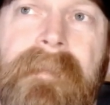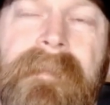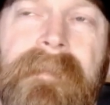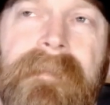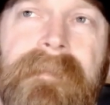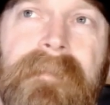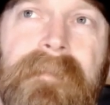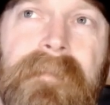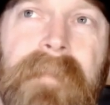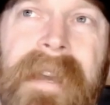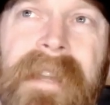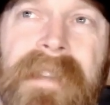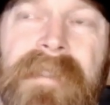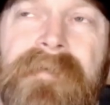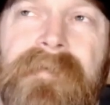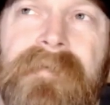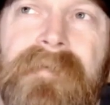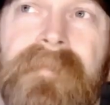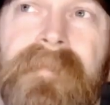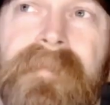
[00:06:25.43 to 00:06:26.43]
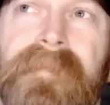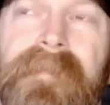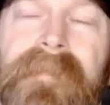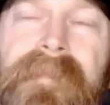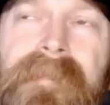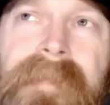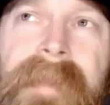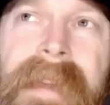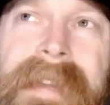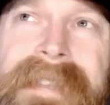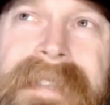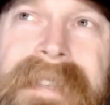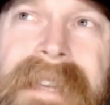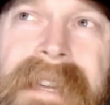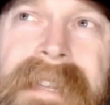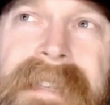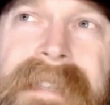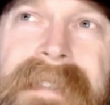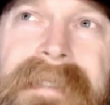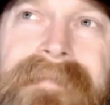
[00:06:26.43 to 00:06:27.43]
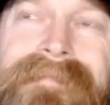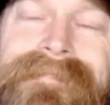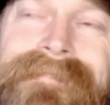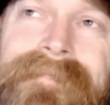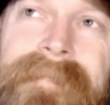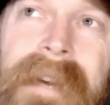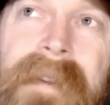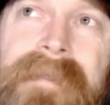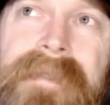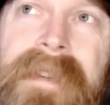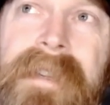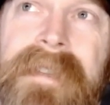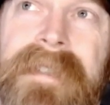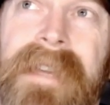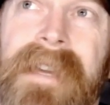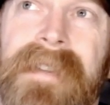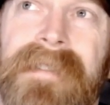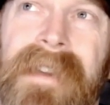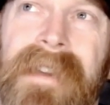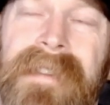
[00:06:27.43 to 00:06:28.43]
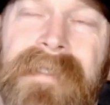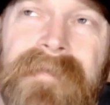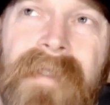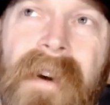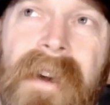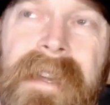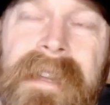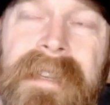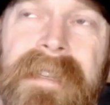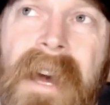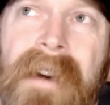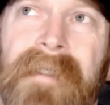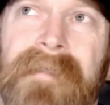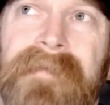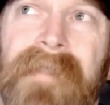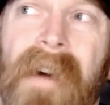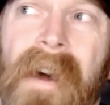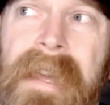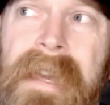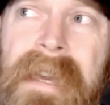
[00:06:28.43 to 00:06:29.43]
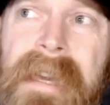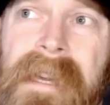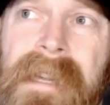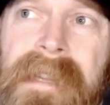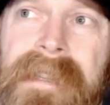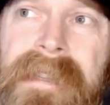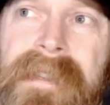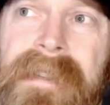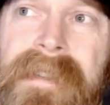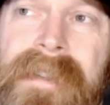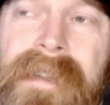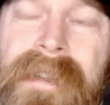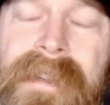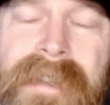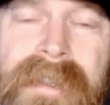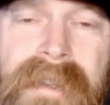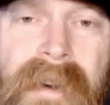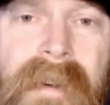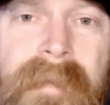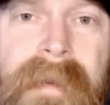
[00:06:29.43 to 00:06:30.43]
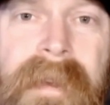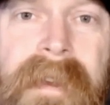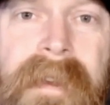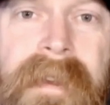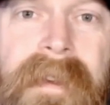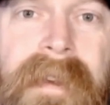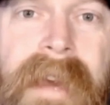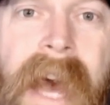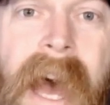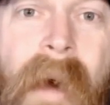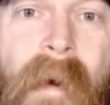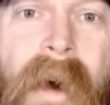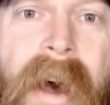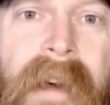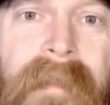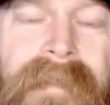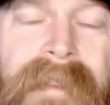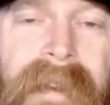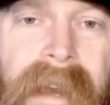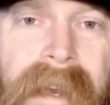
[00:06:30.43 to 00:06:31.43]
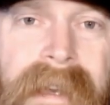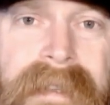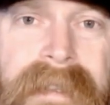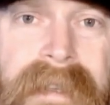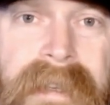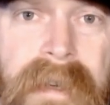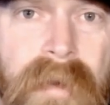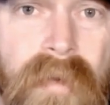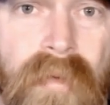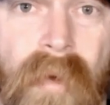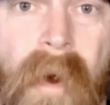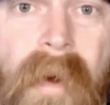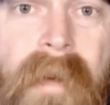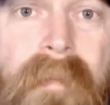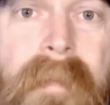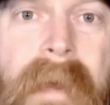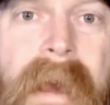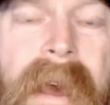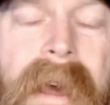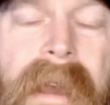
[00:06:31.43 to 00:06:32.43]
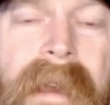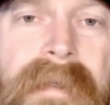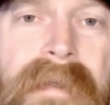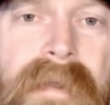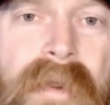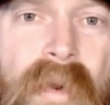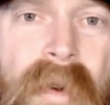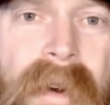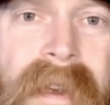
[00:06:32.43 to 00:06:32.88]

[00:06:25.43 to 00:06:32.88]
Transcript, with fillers: but it's it's it's i was going to say it's, it's funny it's not funny it's disturbing how often i see grown men who are